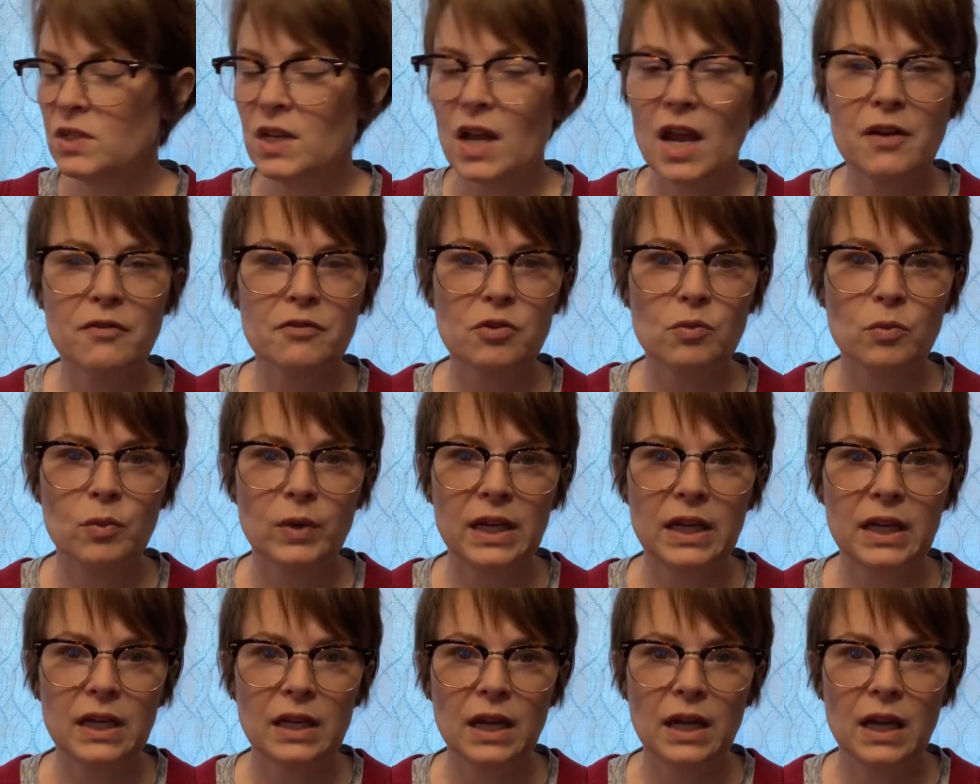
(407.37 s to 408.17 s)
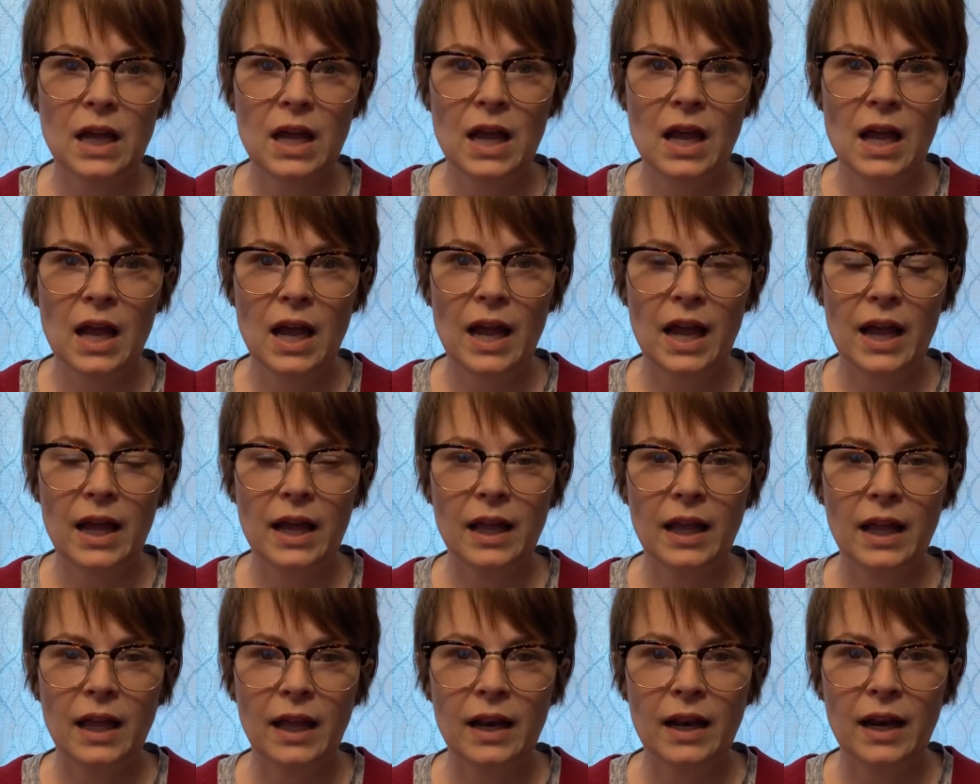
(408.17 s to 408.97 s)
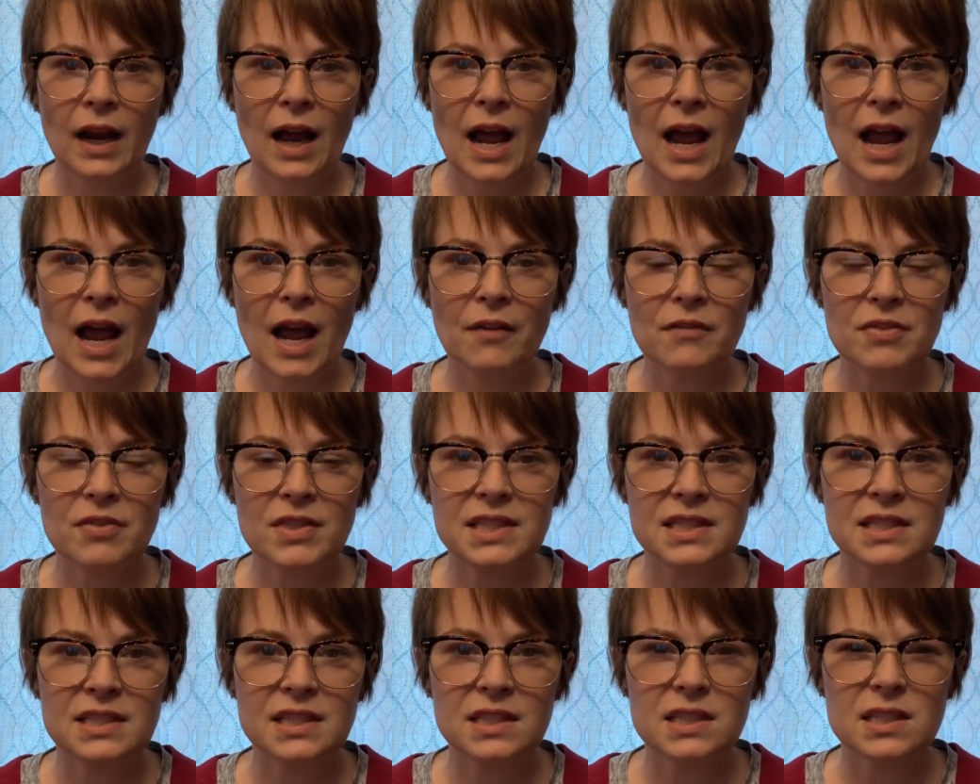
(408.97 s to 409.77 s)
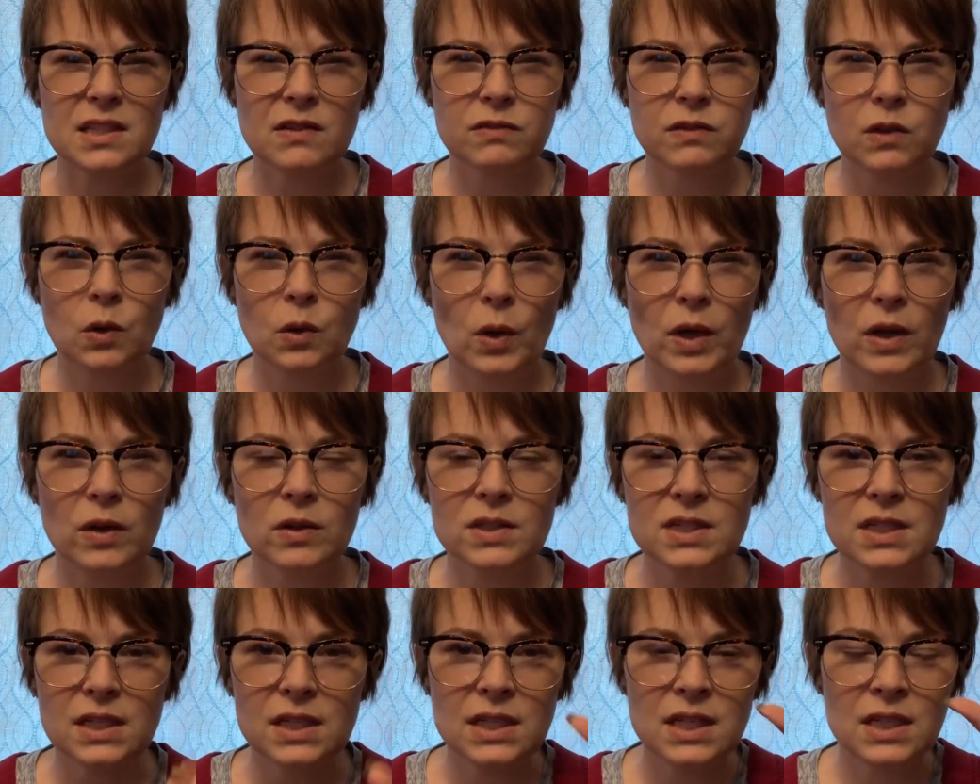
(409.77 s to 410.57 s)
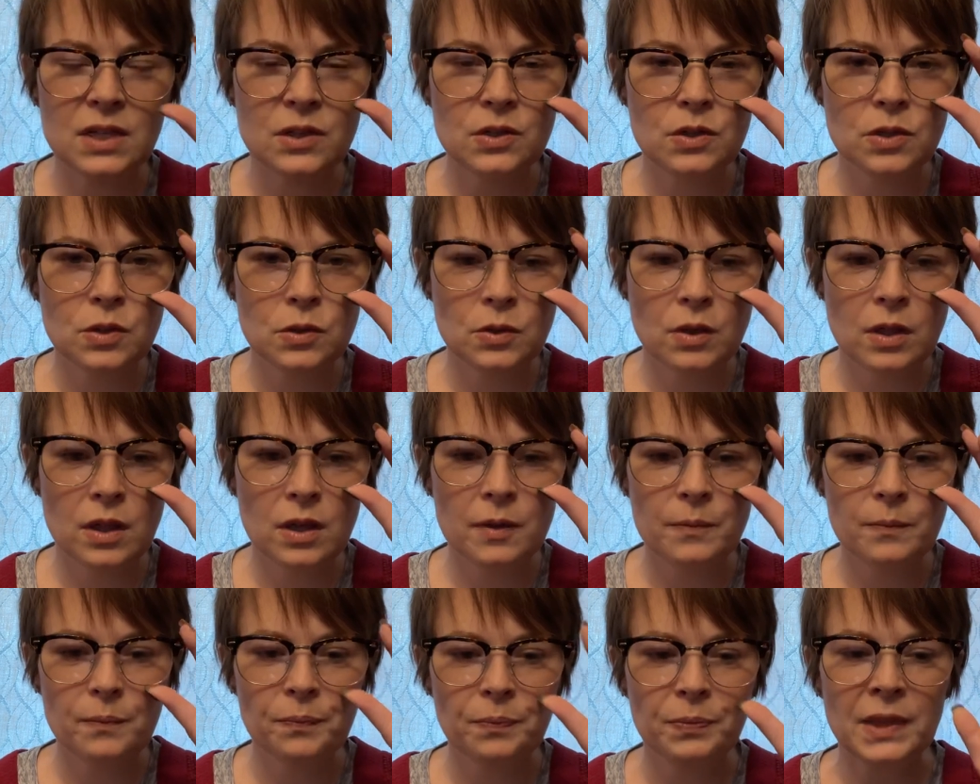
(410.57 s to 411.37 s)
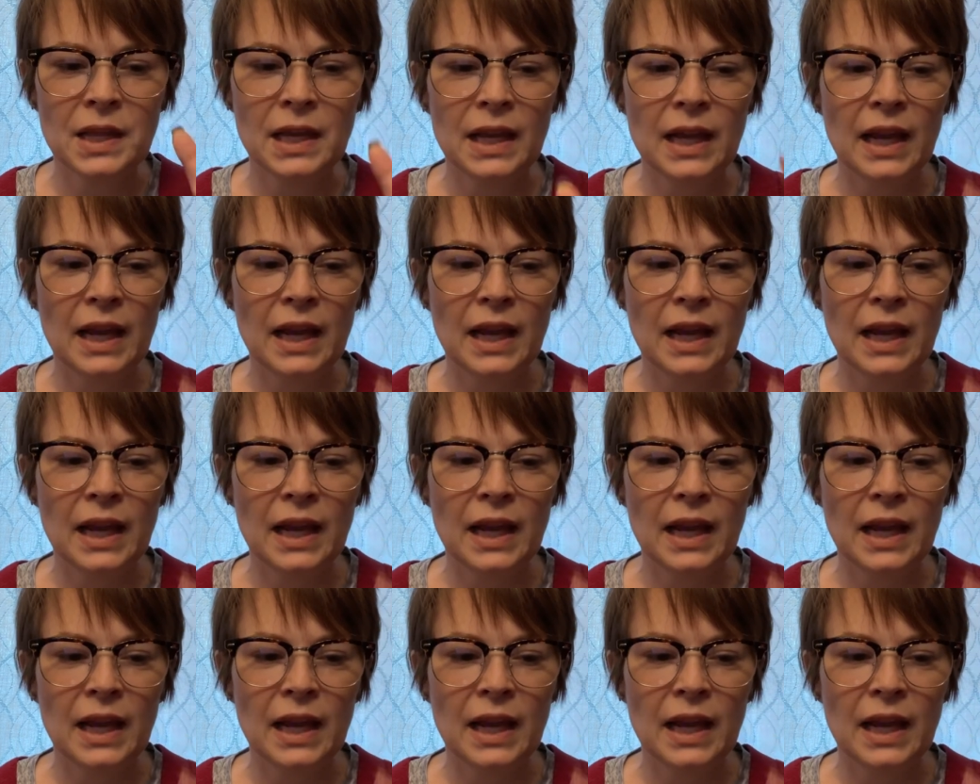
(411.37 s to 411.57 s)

I have three, and I have this sense of loyalty to them,